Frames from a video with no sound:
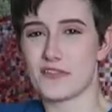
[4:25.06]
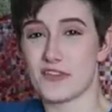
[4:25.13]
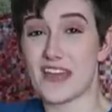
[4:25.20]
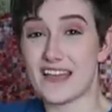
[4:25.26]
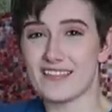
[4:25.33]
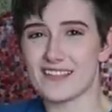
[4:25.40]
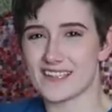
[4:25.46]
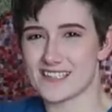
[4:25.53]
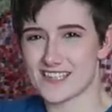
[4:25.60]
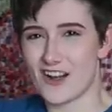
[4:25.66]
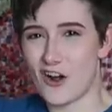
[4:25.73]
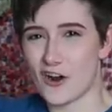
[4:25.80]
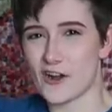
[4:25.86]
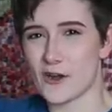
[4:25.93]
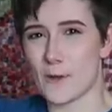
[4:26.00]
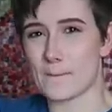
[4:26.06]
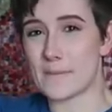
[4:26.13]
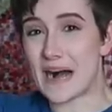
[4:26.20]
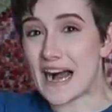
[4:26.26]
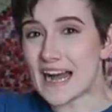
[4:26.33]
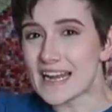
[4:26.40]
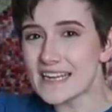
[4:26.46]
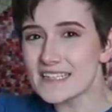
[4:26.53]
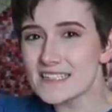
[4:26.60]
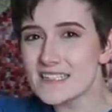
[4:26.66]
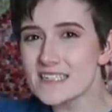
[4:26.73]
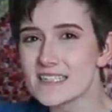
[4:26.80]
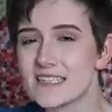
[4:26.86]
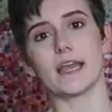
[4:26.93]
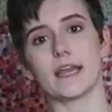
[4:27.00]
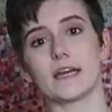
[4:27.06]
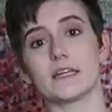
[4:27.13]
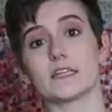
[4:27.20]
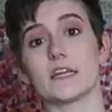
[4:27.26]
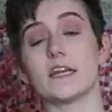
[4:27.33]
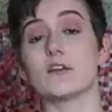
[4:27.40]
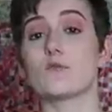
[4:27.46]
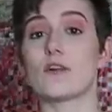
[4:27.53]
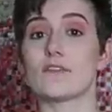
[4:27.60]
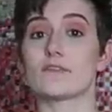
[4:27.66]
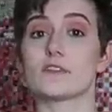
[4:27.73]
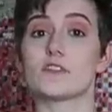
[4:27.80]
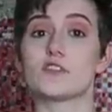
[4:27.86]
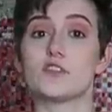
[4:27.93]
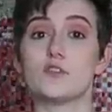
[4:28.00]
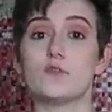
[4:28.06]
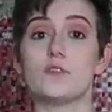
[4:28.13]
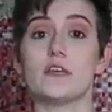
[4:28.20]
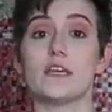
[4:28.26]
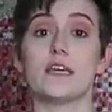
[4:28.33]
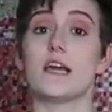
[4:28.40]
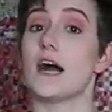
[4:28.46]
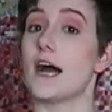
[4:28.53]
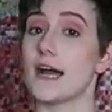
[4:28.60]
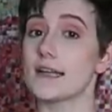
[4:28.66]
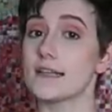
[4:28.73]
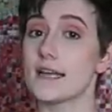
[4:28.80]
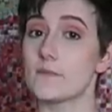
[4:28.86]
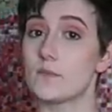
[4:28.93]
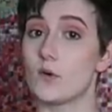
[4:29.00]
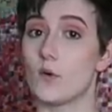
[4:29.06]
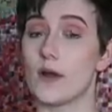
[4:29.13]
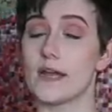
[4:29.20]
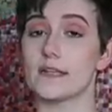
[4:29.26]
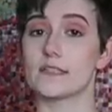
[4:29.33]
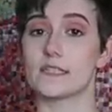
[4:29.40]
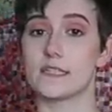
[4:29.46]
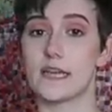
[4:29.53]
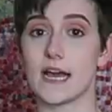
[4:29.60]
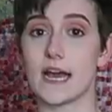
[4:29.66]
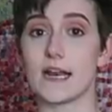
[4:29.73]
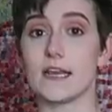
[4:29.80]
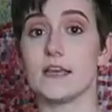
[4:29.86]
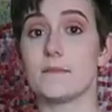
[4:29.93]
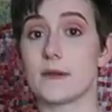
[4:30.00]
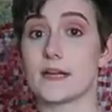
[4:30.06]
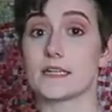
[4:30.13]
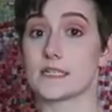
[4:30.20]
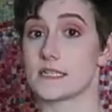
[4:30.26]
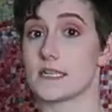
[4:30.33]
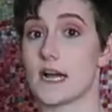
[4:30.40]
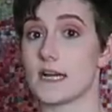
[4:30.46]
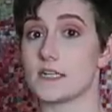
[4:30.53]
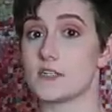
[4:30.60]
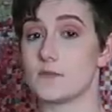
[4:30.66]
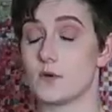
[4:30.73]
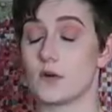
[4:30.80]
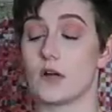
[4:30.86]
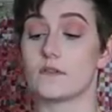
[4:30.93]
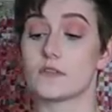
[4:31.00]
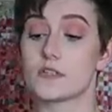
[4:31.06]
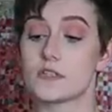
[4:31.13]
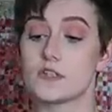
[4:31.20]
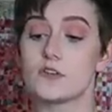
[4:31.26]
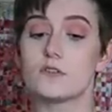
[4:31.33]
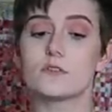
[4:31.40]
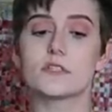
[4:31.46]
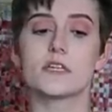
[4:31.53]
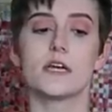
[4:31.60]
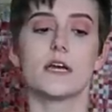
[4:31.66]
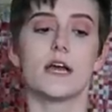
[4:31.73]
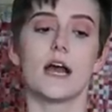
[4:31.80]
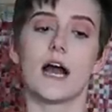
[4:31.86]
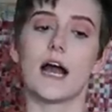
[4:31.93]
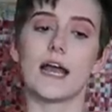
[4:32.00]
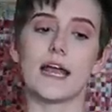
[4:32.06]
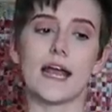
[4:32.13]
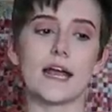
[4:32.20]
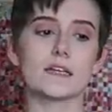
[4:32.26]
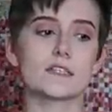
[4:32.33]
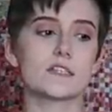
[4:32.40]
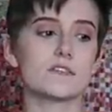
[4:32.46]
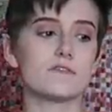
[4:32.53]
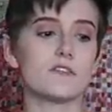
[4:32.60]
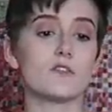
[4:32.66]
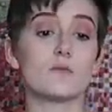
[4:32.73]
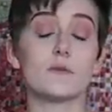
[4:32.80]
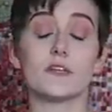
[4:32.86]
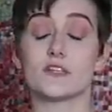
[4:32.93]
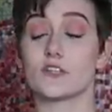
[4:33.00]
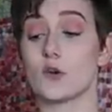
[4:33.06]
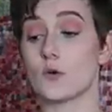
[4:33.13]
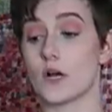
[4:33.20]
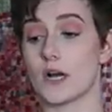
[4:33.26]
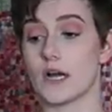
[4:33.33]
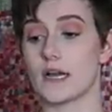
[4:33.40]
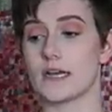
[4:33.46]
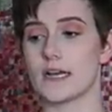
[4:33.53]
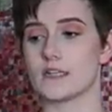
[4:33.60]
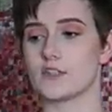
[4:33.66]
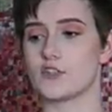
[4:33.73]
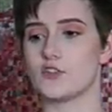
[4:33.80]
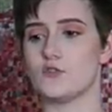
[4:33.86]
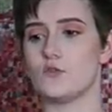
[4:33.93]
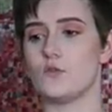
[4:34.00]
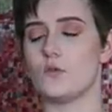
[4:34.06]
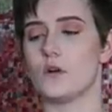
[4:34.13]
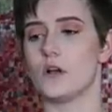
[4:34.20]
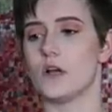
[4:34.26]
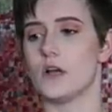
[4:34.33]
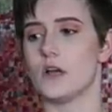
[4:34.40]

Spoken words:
thing that's on your mind. And in reference to the highlight points that he might decide to put on the suit, I asked if he would be so kind as to